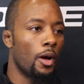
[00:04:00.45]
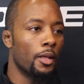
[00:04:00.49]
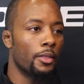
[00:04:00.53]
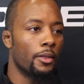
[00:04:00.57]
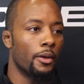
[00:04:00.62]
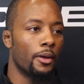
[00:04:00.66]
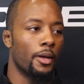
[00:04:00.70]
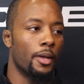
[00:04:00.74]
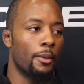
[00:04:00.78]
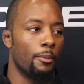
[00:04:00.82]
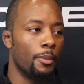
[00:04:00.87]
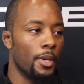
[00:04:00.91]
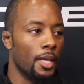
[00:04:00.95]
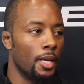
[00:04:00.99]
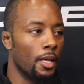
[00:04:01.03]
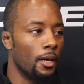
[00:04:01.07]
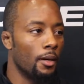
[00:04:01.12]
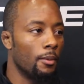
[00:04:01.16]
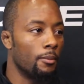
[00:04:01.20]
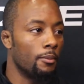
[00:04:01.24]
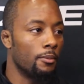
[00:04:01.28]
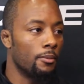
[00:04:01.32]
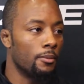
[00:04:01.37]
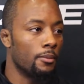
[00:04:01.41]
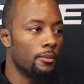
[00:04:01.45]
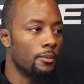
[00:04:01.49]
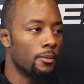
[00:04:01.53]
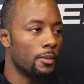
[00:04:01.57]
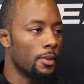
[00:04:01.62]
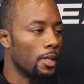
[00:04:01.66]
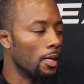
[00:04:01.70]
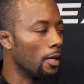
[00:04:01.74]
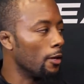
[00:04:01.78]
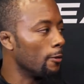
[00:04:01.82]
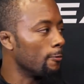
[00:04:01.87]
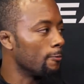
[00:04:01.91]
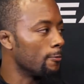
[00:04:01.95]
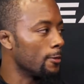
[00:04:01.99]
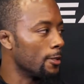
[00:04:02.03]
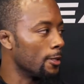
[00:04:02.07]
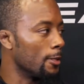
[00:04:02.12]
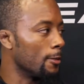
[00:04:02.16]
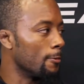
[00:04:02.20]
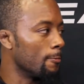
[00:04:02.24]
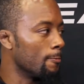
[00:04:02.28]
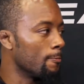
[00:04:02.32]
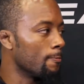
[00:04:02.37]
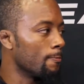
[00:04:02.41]
out there and get beat up, you know.
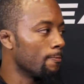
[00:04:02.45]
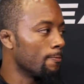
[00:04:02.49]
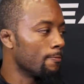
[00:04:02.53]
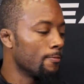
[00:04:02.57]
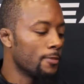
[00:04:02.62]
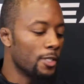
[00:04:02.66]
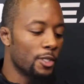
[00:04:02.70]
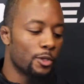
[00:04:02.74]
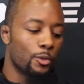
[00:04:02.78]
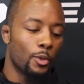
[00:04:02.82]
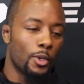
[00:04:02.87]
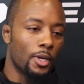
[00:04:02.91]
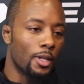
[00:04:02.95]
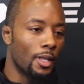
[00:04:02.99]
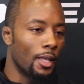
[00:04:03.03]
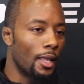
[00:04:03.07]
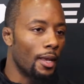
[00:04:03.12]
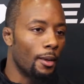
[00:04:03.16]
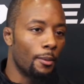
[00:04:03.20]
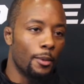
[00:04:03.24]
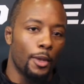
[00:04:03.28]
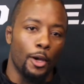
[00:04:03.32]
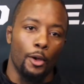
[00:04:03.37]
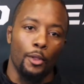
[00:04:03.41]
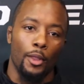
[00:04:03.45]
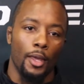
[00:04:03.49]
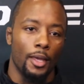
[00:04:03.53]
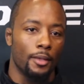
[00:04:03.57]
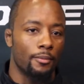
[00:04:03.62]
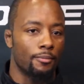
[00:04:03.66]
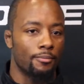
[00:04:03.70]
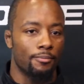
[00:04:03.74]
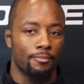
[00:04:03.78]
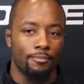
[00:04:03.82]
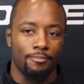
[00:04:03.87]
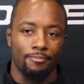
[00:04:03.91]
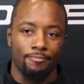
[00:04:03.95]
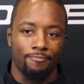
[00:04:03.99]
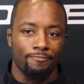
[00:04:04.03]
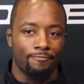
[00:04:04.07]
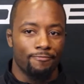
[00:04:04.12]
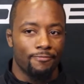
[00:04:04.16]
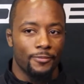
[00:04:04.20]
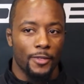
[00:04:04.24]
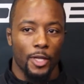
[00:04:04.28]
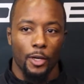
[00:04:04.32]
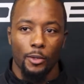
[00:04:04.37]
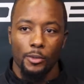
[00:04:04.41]
So just wanted to let them know that
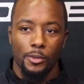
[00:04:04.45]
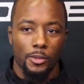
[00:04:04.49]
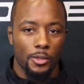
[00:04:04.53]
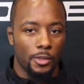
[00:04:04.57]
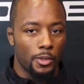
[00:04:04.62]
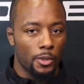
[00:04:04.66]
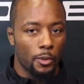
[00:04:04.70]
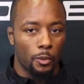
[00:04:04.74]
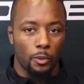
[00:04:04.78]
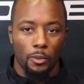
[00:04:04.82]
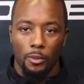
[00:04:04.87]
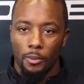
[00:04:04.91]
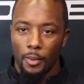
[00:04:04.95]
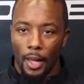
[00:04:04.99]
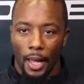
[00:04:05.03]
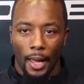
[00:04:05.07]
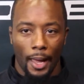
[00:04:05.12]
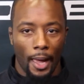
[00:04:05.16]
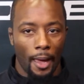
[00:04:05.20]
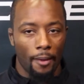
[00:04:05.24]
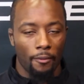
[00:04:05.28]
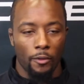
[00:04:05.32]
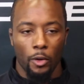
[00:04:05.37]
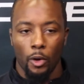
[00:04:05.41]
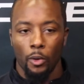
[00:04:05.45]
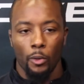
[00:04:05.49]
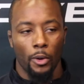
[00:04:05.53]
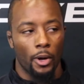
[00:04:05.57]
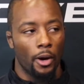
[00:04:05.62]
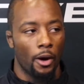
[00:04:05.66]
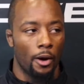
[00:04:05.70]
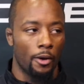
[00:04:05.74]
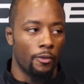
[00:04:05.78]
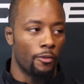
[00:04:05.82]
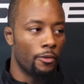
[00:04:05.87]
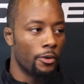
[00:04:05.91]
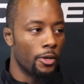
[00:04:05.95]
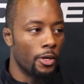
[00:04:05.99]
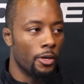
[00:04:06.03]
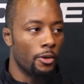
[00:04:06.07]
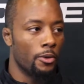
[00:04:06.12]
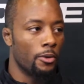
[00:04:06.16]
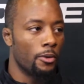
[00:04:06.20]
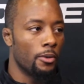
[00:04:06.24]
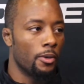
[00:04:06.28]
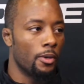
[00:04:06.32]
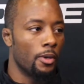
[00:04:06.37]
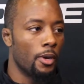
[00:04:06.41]
I have no regard for you,
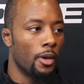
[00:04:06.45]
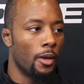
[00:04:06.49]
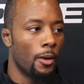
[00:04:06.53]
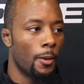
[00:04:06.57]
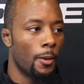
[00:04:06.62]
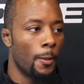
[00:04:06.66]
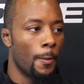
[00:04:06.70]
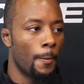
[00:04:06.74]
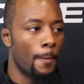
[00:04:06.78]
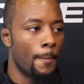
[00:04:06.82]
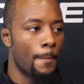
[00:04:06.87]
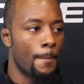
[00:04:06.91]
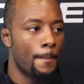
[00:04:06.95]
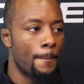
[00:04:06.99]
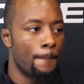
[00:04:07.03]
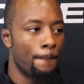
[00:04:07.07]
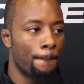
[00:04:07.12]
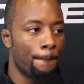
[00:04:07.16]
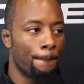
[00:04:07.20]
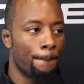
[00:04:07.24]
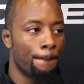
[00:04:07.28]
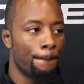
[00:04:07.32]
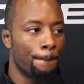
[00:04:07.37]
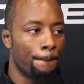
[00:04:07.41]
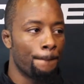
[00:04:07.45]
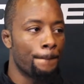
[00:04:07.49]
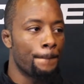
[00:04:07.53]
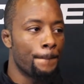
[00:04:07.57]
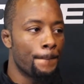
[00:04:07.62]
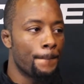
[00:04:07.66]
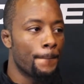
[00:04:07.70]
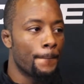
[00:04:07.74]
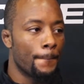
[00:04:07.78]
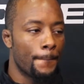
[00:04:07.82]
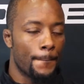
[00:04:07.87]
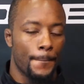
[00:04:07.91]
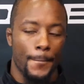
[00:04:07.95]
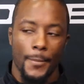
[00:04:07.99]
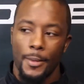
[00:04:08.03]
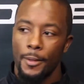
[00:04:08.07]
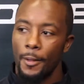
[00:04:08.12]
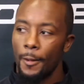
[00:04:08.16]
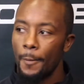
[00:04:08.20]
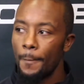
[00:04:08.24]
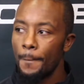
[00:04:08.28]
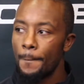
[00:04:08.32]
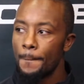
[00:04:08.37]
you know. So.